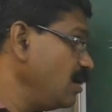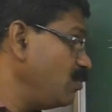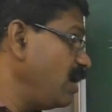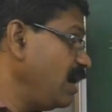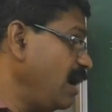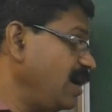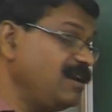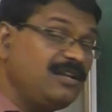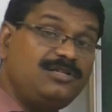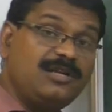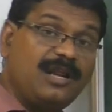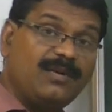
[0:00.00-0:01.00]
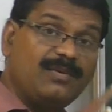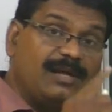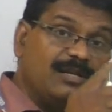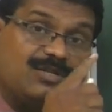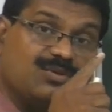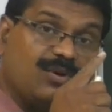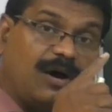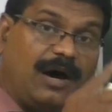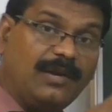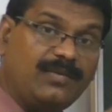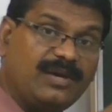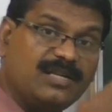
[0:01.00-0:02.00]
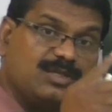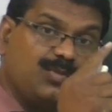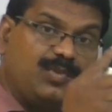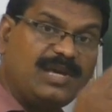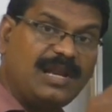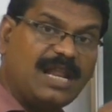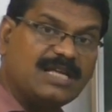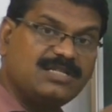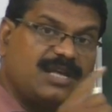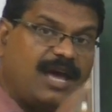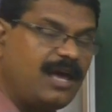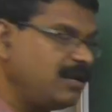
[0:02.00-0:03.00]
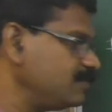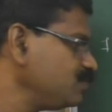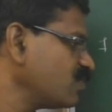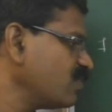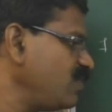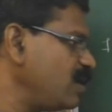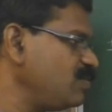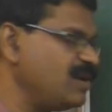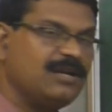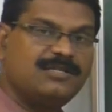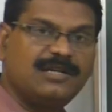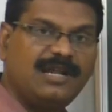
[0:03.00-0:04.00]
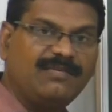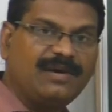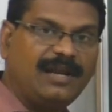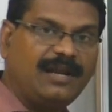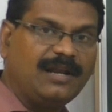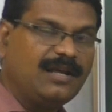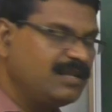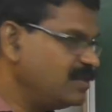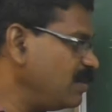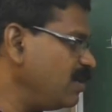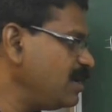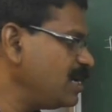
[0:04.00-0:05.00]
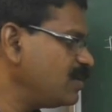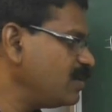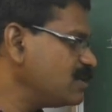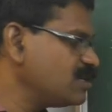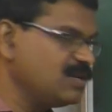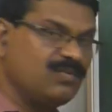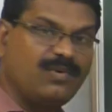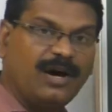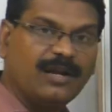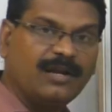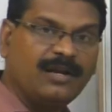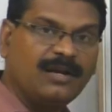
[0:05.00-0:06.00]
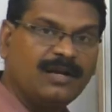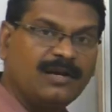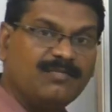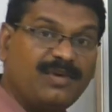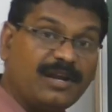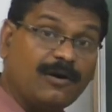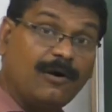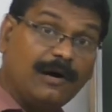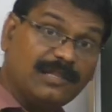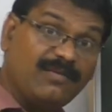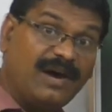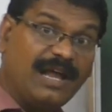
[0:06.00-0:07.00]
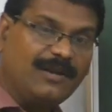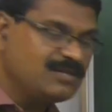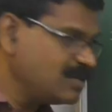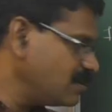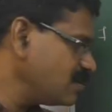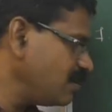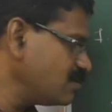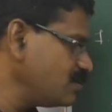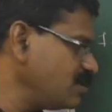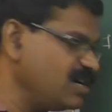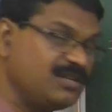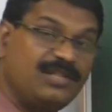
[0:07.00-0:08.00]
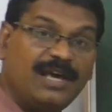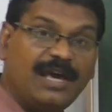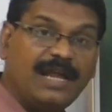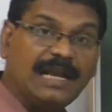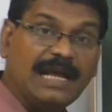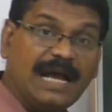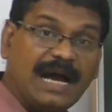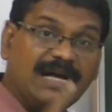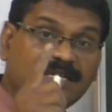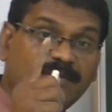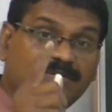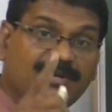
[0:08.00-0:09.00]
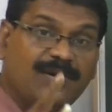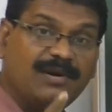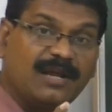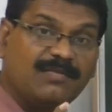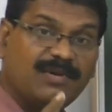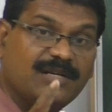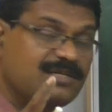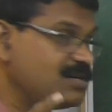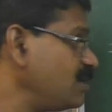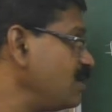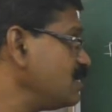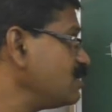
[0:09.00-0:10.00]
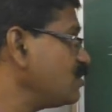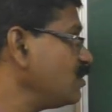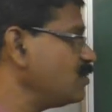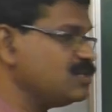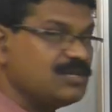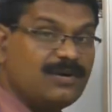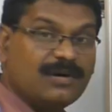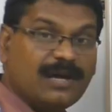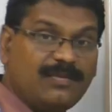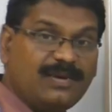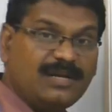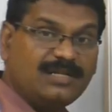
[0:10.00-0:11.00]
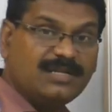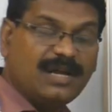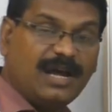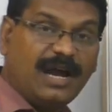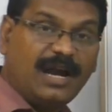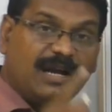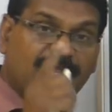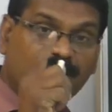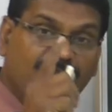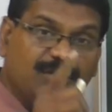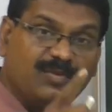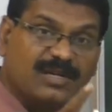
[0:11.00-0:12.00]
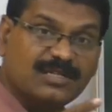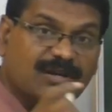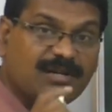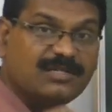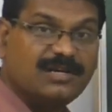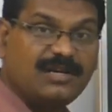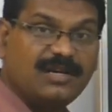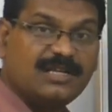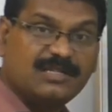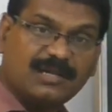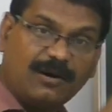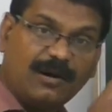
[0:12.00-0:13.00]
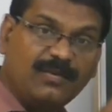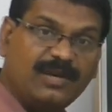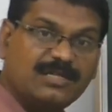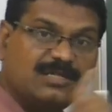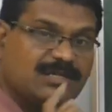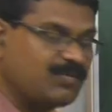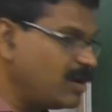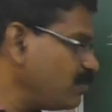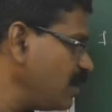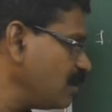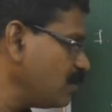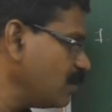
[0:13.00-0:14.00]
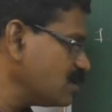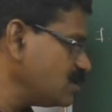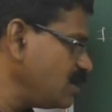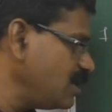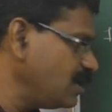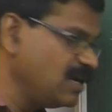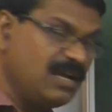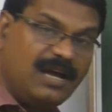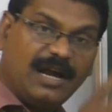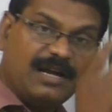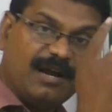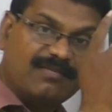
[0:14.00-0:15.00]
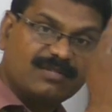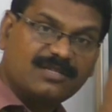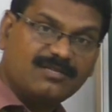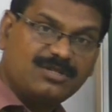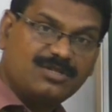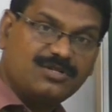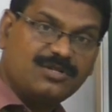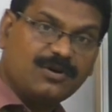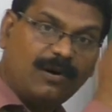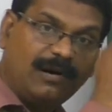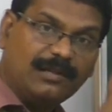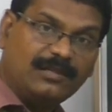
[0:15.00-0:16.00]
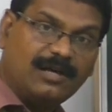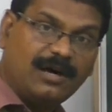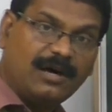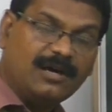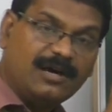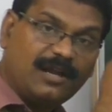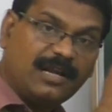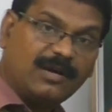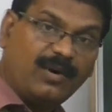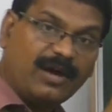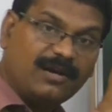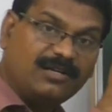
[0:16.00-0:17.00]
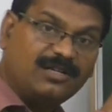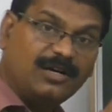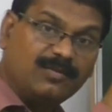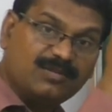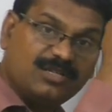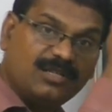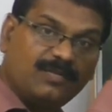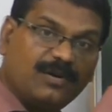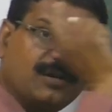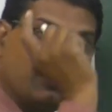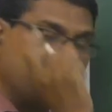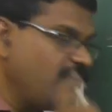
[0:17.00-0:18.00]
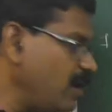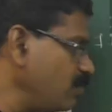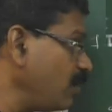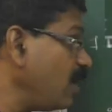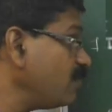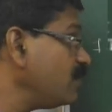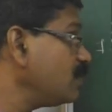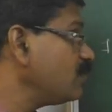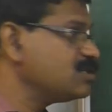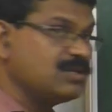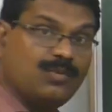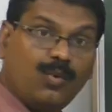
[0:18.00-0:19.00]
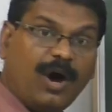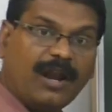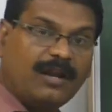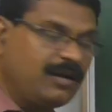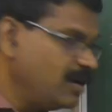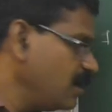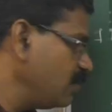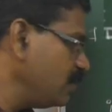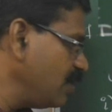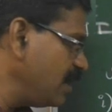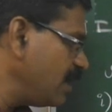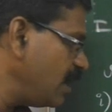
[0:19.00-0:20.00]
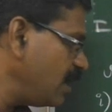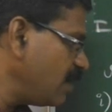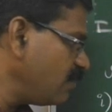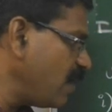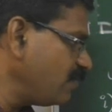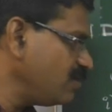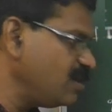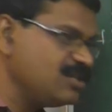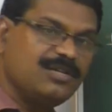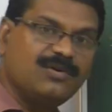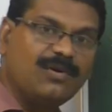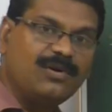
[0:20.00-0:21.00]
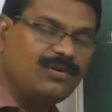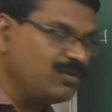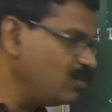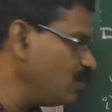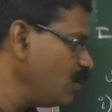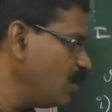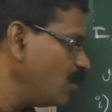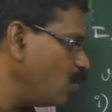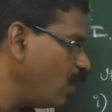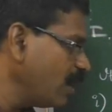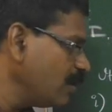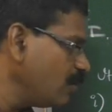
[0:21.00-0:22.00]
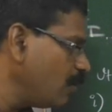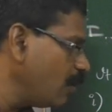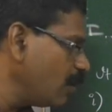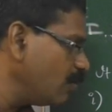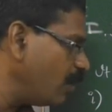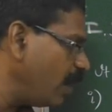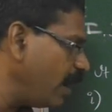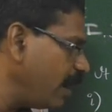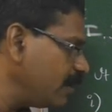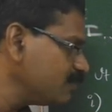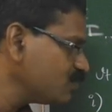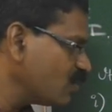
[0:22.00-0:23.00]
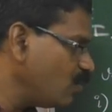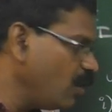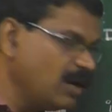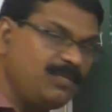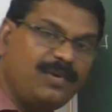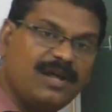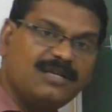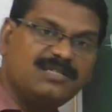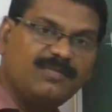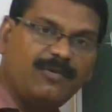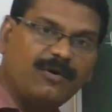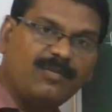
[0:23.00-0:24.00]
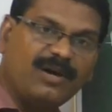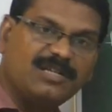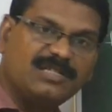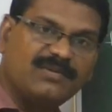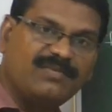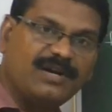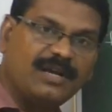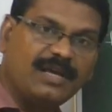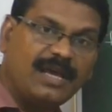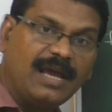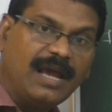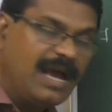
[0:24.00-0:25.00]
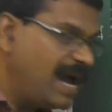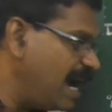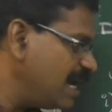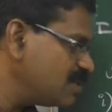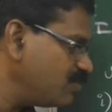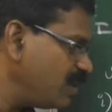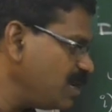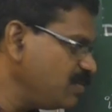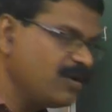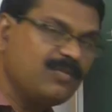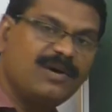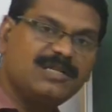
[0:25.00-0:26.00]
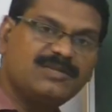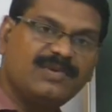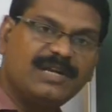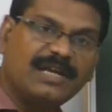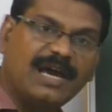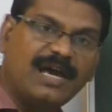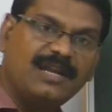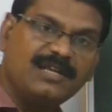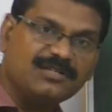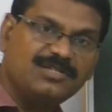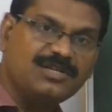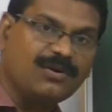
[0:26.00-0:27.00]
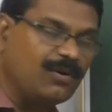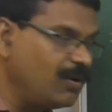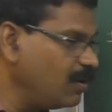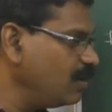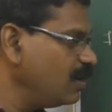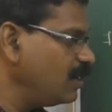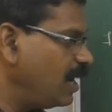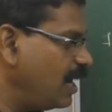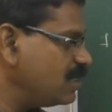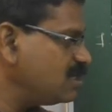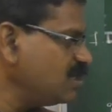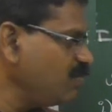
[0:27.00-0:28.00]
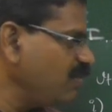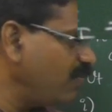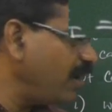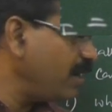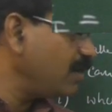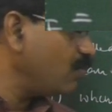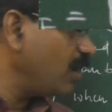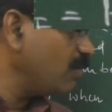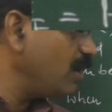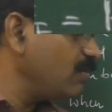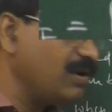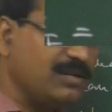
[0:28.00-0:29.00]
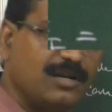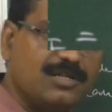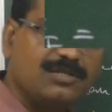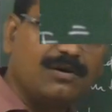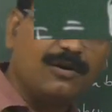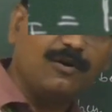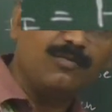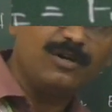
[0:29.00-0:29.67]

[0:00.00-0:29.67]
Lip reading: My energy level should always be less than Fermi energy level. Then my equation 1, bring all the values and substitute it there as absolute temperature T is equal to 0 kelvins and the Boltzmann's constant is always permanent constant, and after substituting all the required terms in the particular formula of equation 1, we will get f of e is equal to 1 whole by 1 plus e power minus infinity, as my e power minus infinity carrying 0 and simplifying 1 by 1, that is equal to how